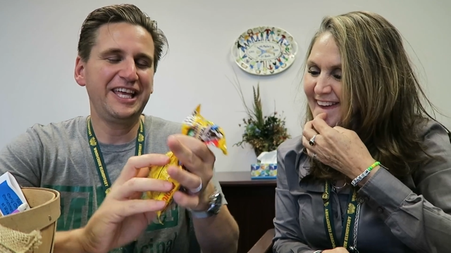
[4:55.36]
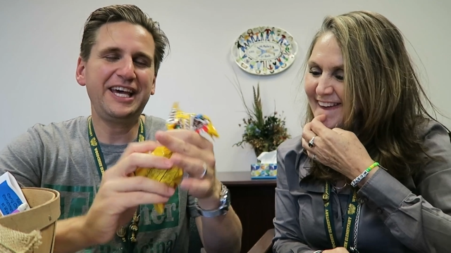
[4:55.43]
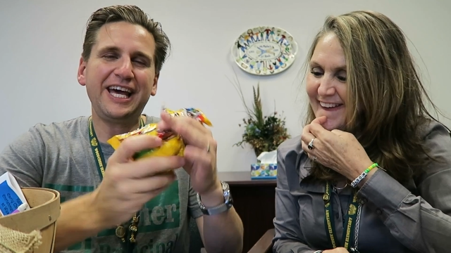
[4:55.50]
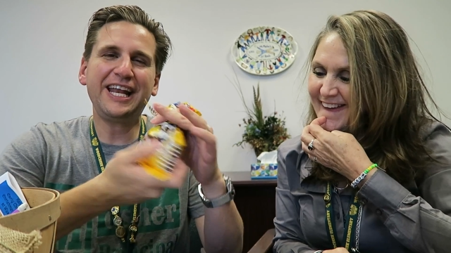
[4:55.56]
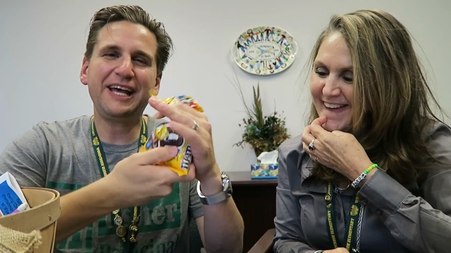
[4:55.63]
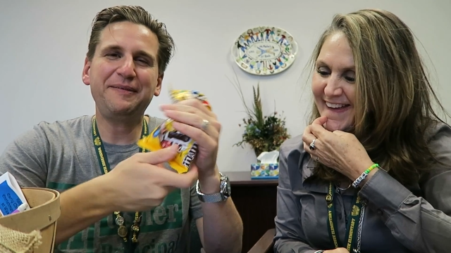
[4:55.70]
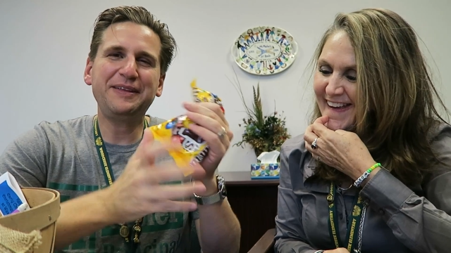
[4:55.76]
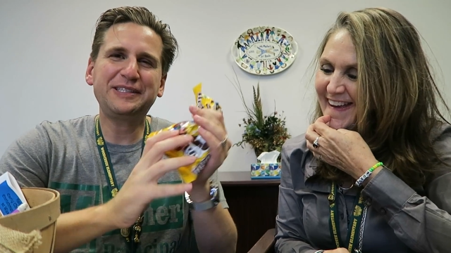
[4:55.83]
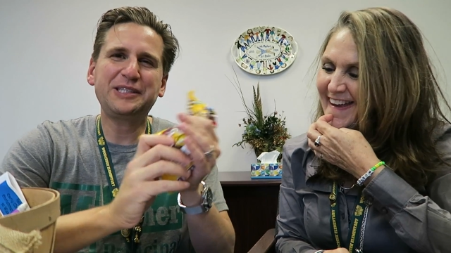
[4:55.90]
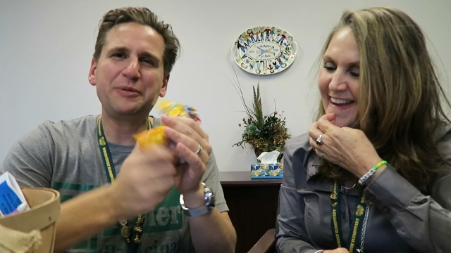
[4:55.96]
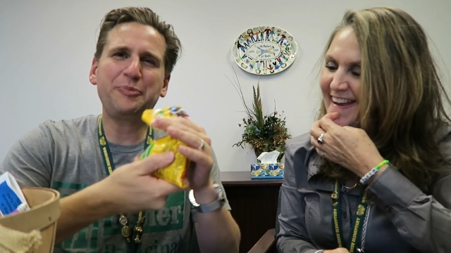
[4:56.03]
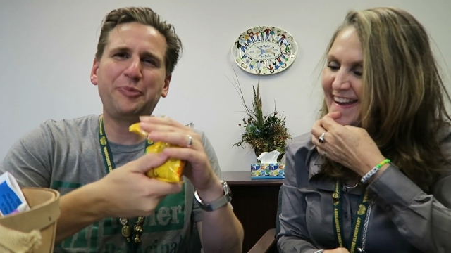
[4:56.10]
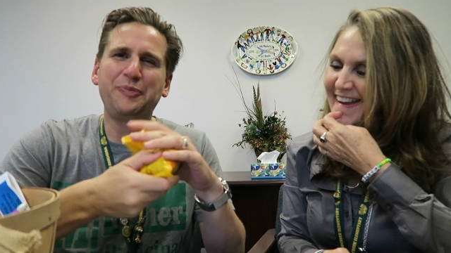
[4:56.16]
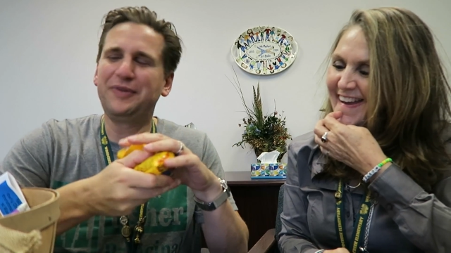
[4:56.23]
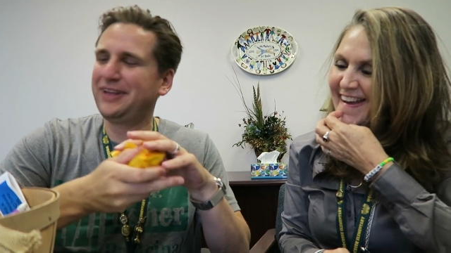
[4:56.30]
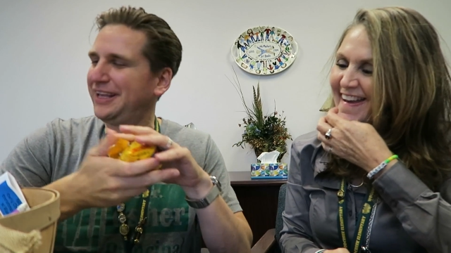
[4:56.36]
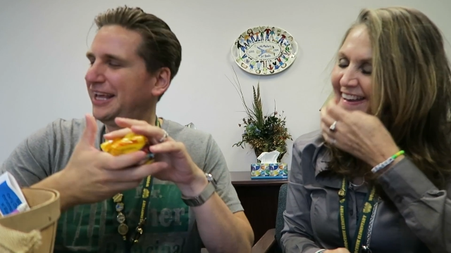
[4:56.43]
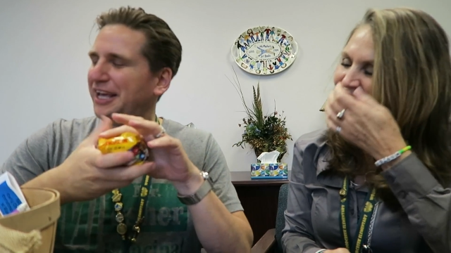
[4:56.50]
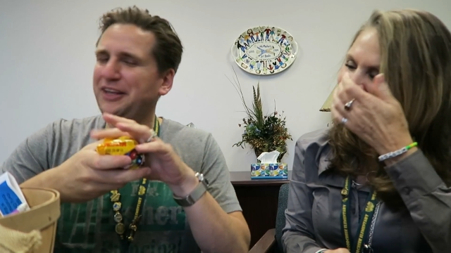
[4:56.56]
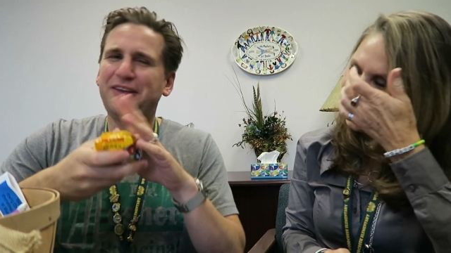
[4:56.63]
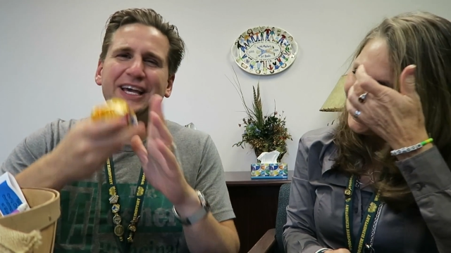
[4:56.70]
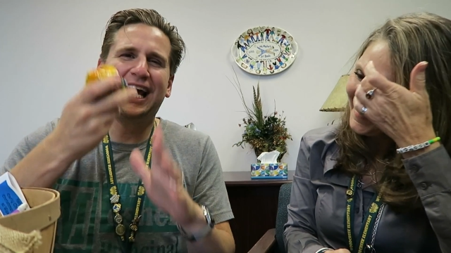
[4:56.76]
Speaker 1: You gotta,
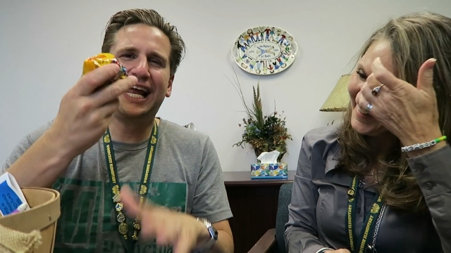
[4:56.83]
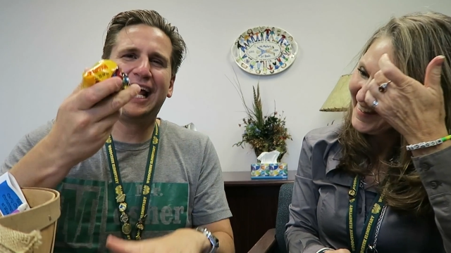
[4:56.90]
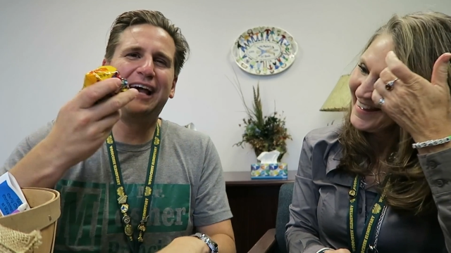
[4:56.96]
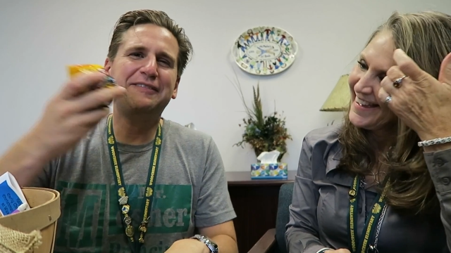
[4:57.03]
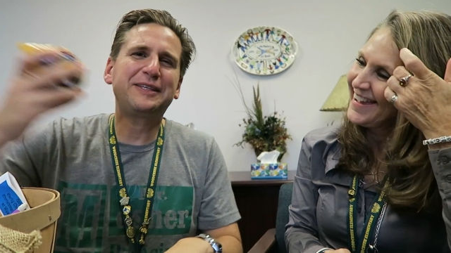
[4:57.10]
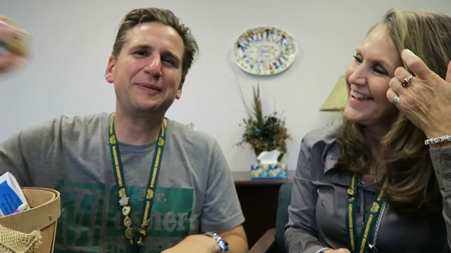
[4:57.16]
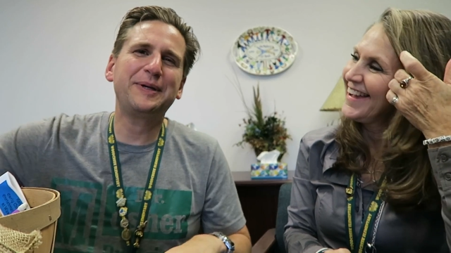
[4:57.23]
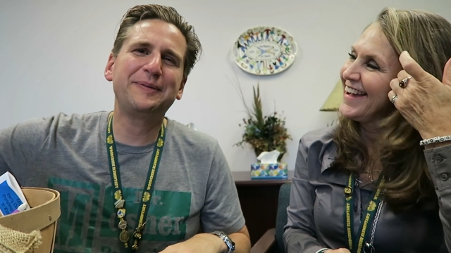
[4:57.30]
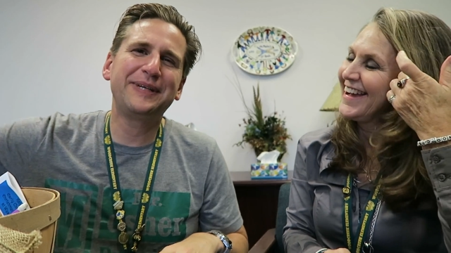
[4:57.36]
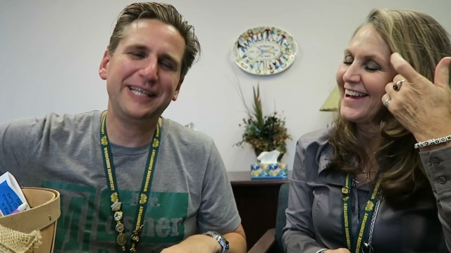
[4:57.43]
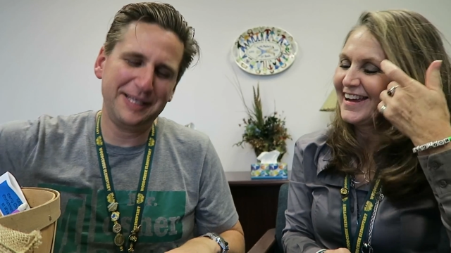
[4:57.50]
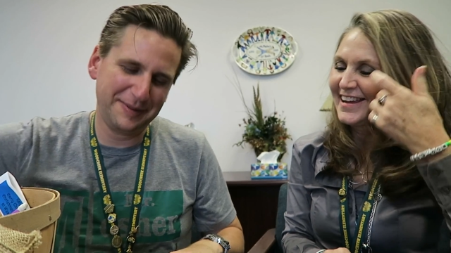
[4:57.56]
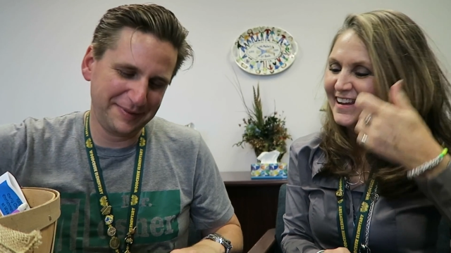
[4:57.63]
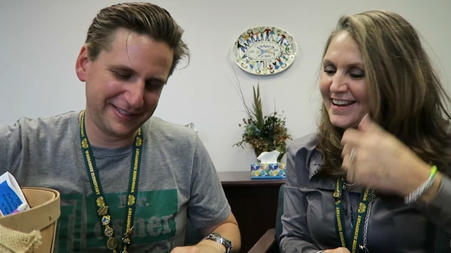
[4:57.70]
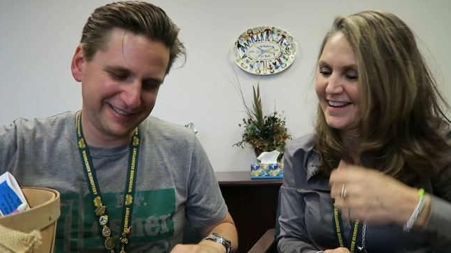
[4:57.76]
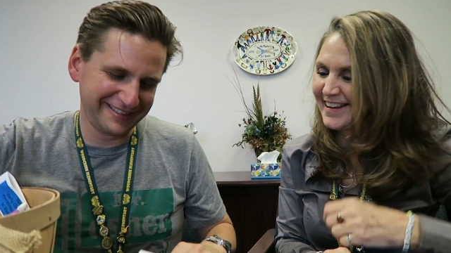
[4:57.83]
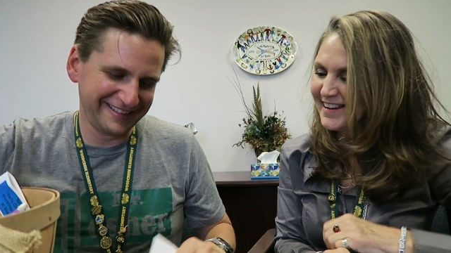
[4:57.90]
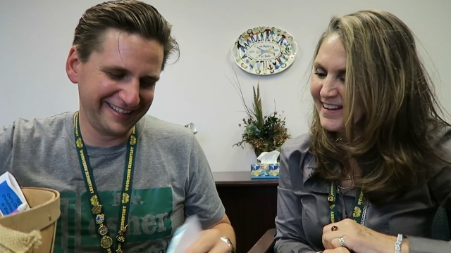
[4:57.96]
you gotta have some M and Ms.